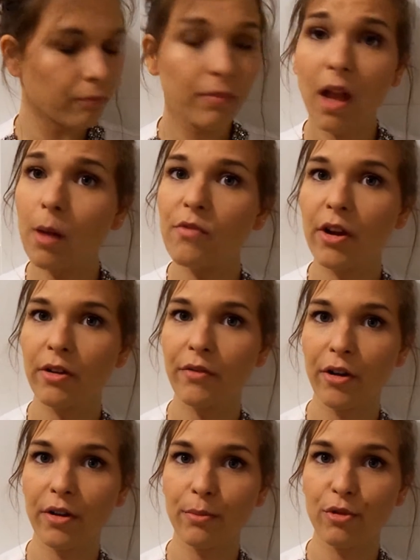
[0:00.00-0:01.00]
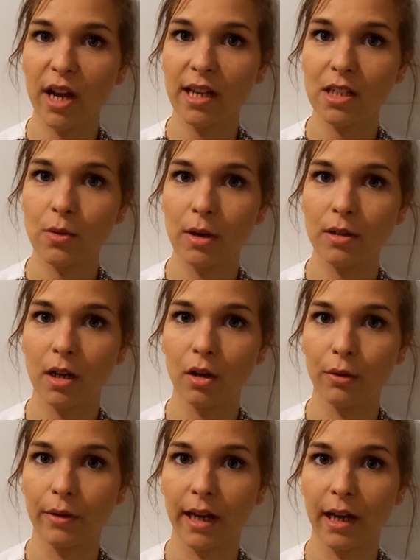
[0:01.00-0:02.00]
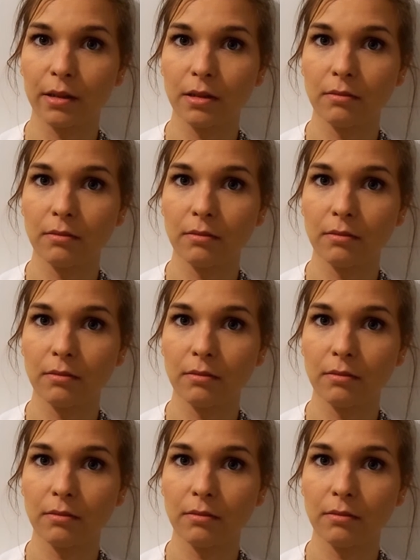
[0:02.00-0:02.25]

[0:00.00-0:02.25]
I'm very, very impressed. Well done, L'Oreal.